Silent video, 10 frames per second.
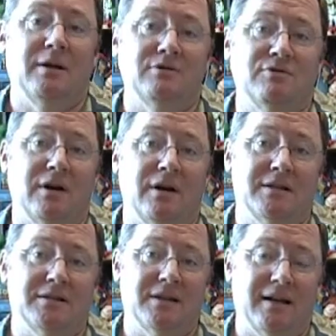that was very
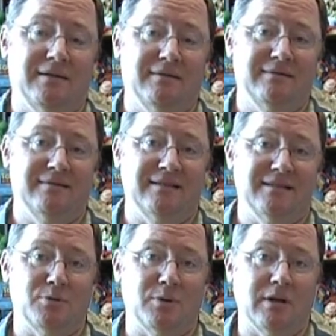exciting.
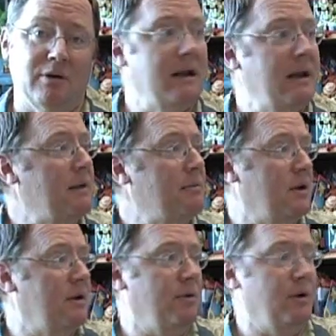It's really great. And I'm
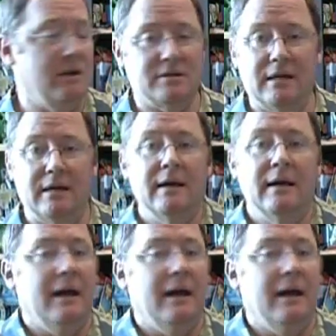going to put it, see,